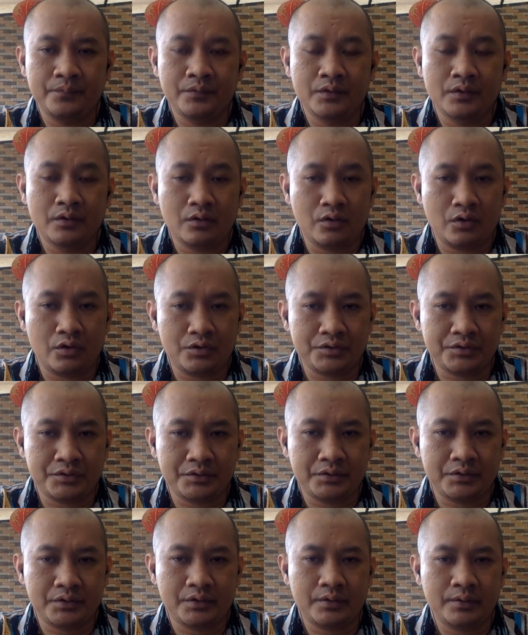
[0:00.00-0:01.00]

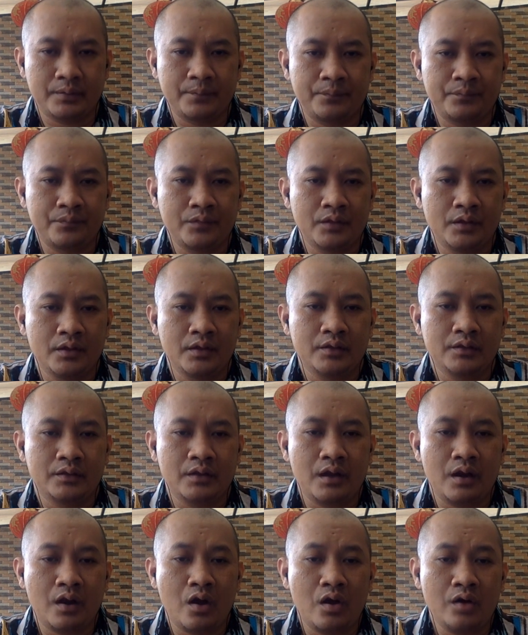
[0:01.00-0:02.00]
costs. The
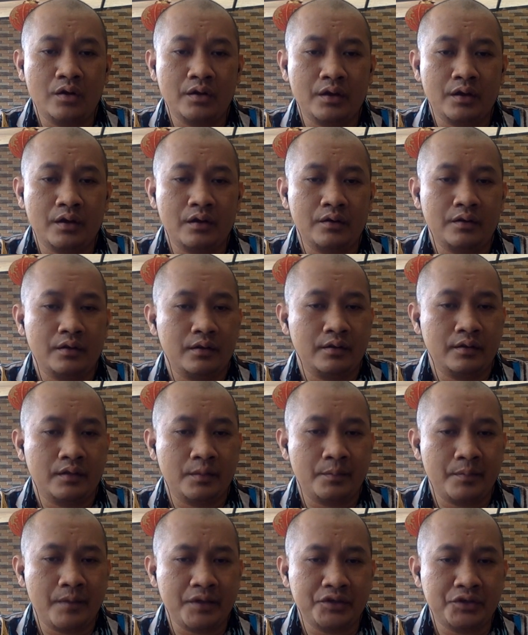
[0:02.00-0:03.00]
longer the
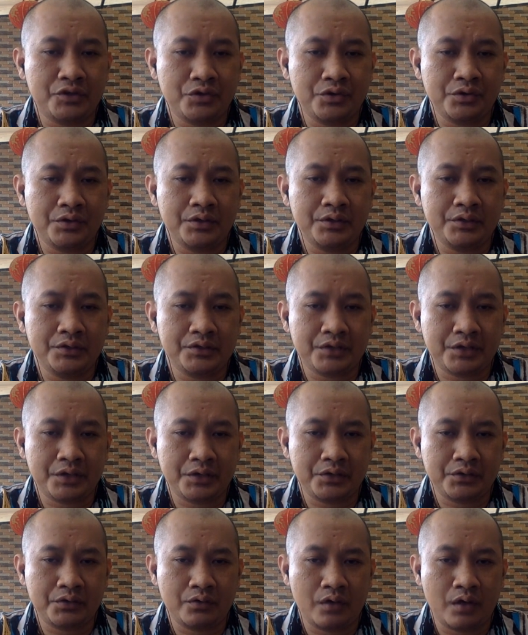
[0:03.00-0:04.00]
maturity
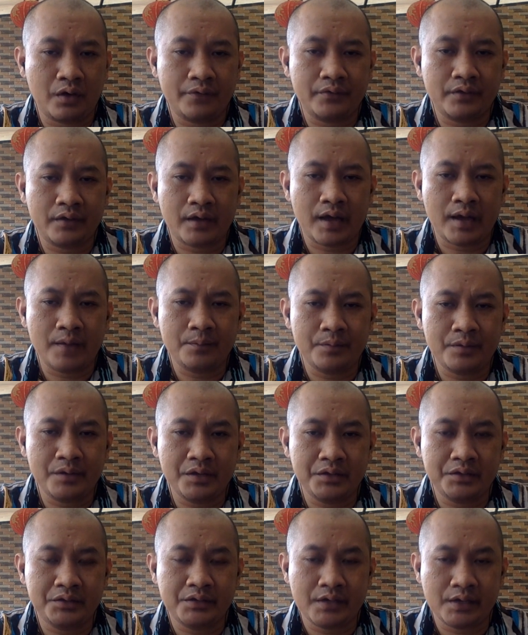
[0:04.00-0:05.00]
schedule of the
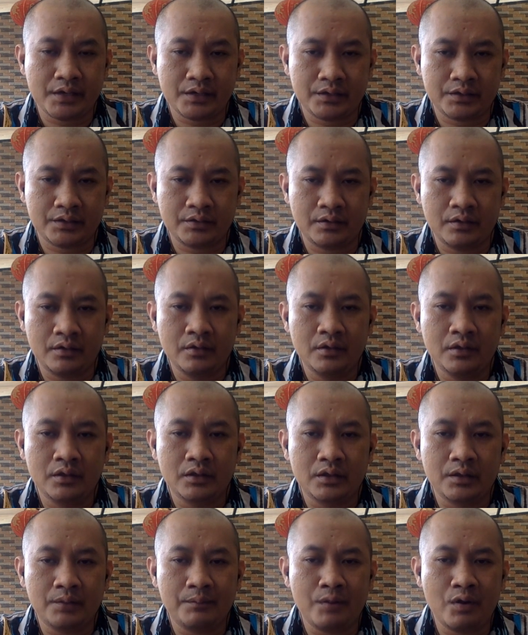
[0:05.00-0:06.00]
company's debt,
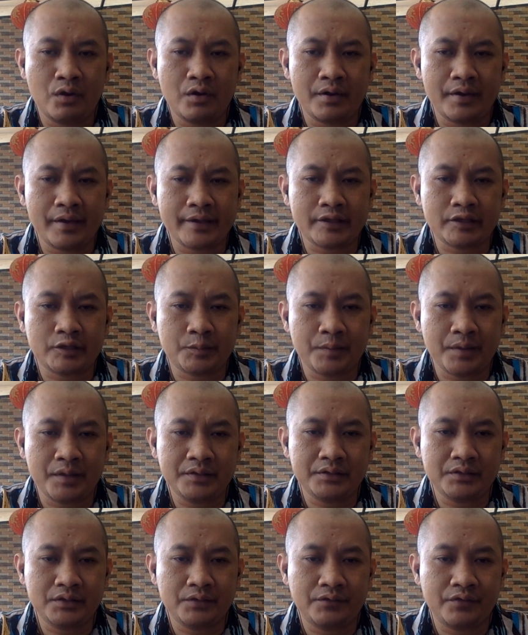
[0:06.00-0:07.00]
the more
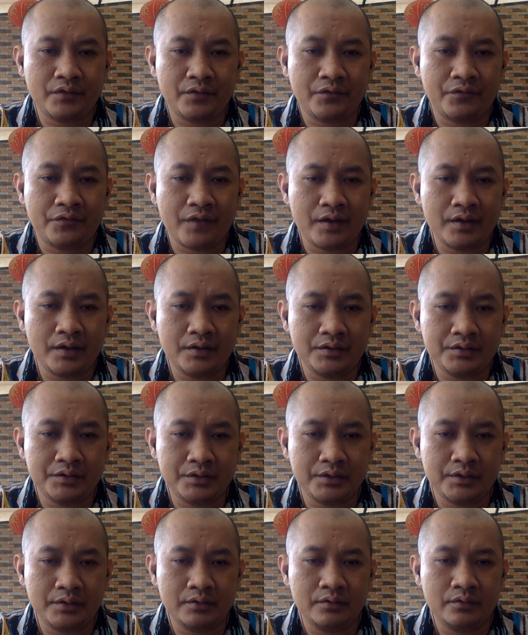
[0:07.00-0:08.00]
expensive the
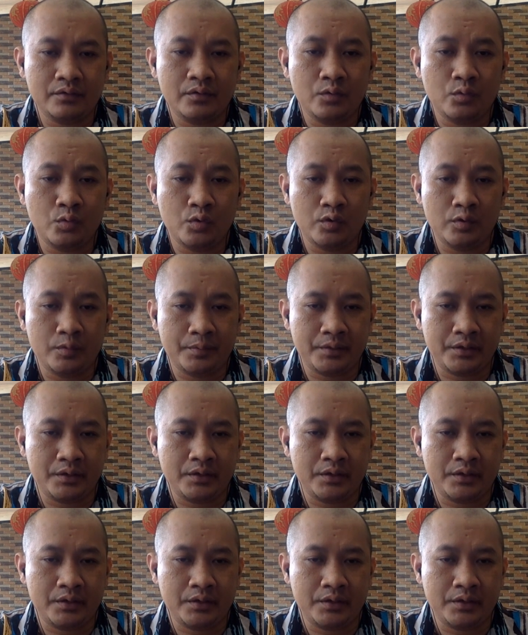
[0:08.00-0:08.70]
financing will be.